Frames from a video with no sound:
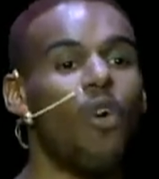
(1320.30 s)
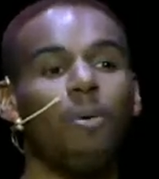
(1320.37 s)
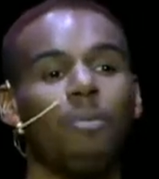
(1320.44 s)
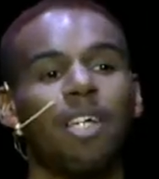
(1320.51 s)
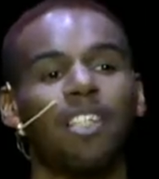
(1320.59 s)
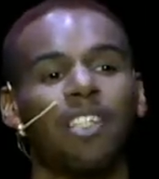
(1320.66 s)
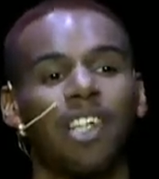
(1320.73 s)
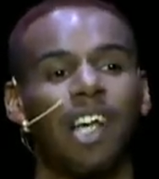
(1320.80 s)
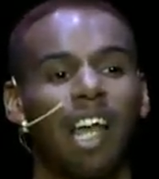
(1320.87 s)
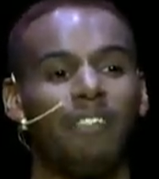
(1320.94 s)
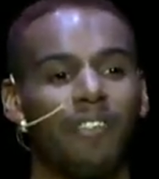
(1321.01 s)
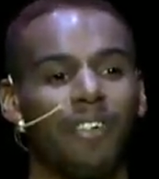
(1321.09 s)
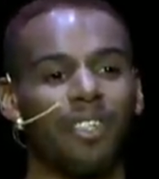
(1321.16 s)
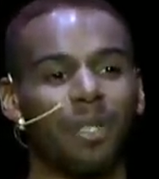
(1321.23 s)
Realme
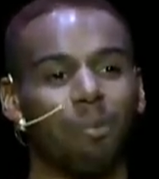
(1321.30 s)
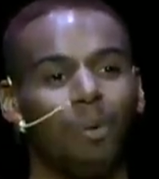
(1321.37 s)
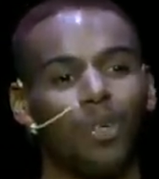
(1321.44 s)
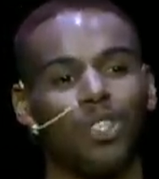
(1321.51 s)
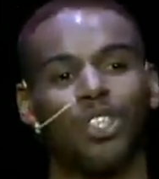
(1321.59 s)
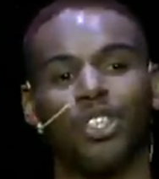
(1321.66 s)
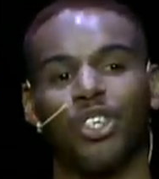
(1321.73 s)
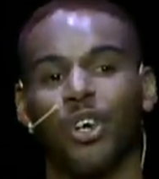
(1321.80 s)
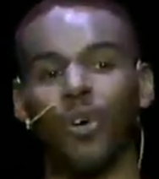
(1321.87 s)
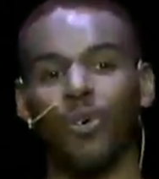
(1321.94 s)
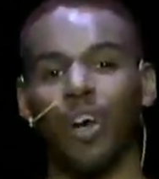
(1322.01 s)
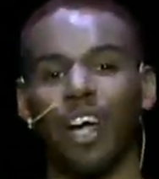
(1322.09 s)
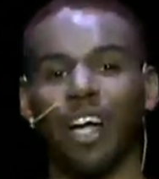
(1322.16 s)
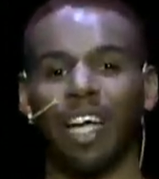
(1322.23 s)
C11 supports
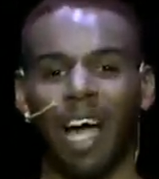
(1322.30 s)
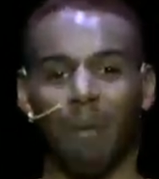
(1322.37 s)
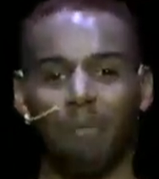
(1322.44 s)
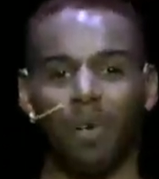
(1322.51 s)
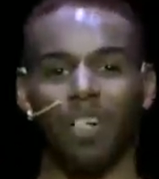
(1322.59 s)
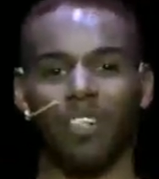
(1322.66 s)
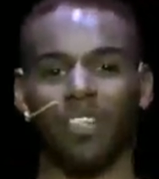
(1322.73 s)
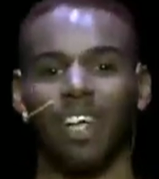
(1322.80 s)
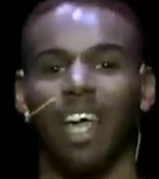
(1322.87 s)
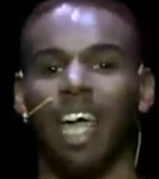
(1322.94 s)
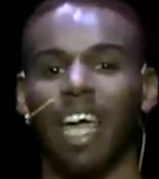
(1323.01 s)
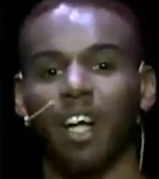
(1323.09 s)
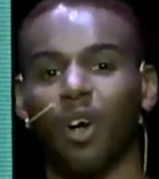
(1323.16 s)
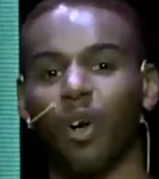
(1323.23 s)
dual rear cameras,
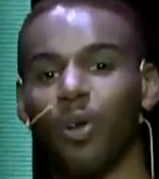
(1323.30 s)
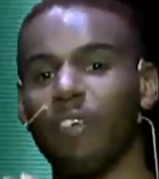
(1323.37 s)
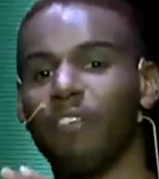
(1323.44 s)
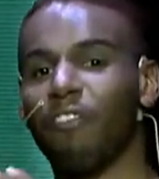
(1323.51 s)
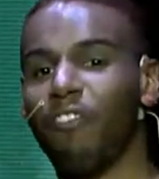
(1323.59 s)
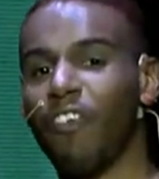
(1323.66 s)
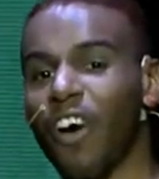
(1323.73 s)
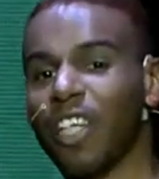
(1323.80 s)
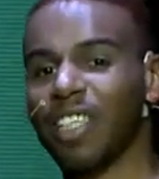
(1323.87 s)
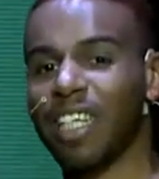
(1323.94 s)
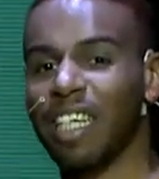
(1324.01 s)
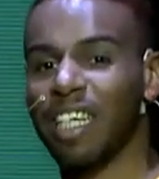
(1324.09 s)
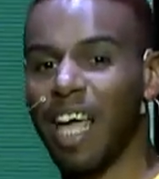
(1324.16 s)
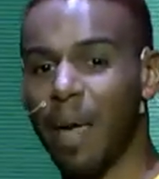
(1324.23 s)
including
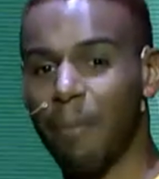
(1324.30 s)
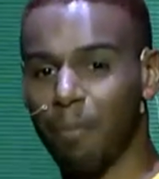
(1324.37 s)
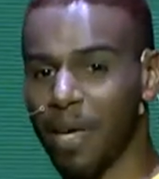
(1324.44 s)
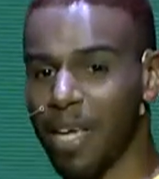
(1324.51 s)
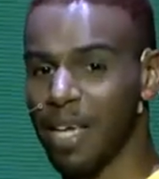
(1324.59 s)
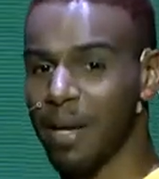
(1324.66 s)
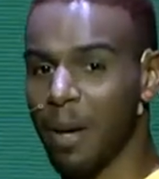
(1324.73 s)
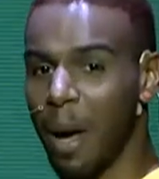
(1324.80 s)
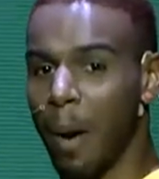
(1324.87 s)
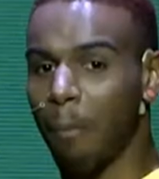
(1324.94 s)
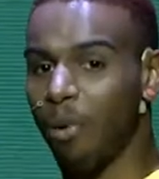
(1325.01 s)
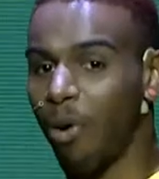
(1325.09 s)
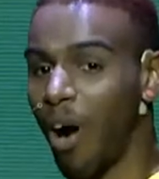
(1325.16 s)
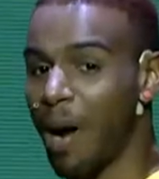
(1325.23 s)
13 MP
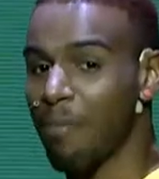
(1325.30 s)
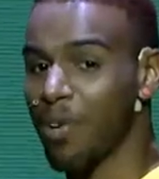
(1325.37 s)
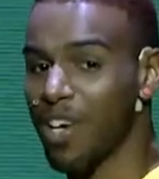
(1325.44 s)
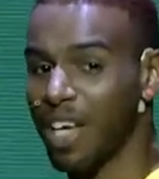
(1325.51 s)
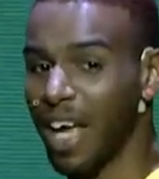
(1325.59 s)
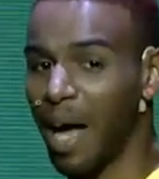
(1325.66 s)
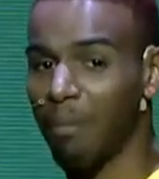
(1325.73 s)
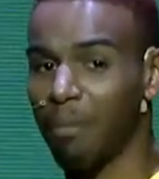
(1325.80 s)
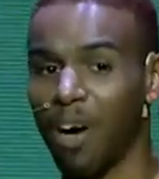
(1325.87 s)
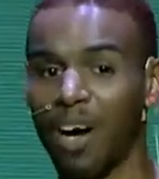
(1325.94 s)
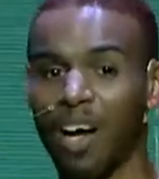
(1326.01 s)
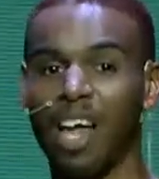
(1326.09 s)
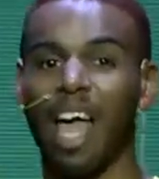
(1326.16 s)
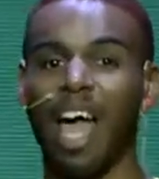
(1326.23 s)
primary
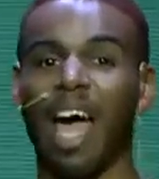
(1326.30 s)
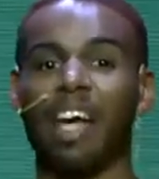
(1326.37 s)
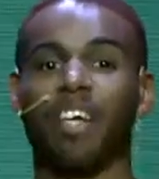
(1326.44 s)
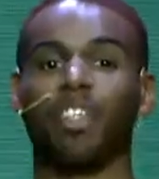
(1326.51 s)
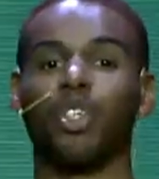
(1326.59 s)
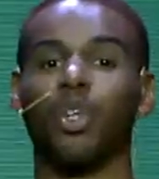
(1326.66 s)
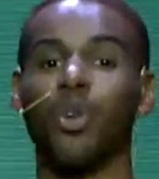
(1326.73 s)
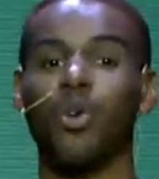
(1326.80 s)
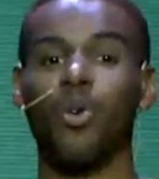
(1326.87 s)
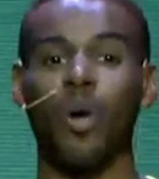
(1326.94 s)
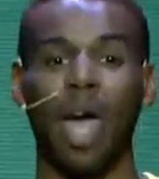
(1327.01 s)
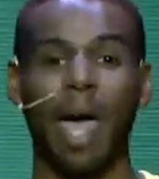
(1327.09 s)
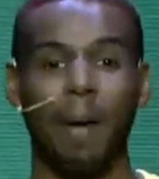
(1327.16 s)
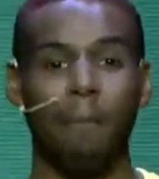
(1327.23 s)
camera and a
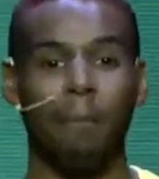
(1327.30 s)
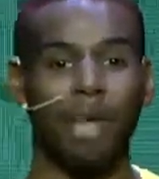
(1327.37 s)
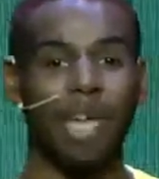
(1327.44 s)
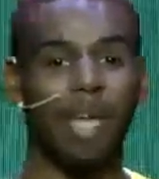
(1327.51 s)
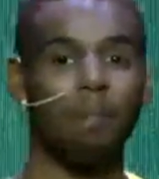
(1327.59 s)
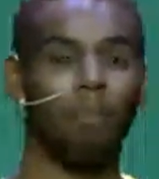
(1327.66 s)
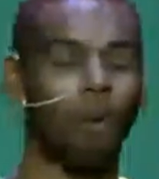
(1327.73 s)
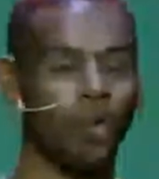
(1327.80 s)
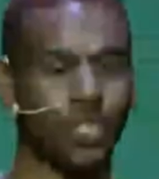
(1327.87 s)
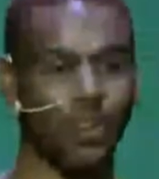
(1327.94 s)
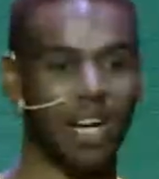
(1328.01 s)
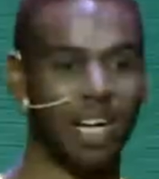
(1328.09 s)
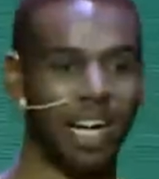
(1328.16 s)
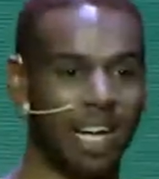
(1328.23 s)
2 MP
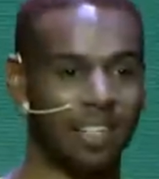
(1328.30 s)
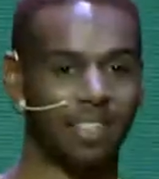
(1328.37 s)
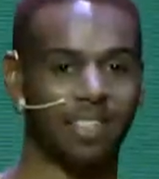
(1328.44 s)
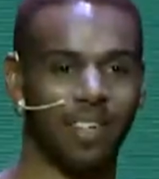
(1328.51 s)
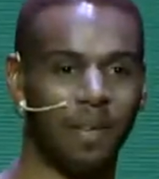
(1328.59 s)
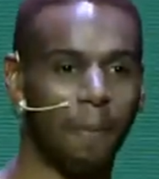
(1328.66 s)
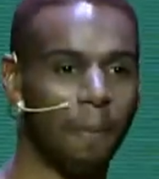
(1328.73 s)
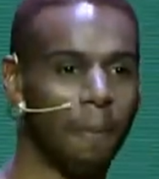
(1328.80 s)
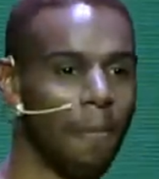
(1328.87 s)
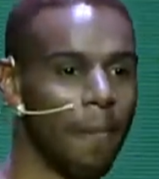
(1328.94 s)
portrait lens.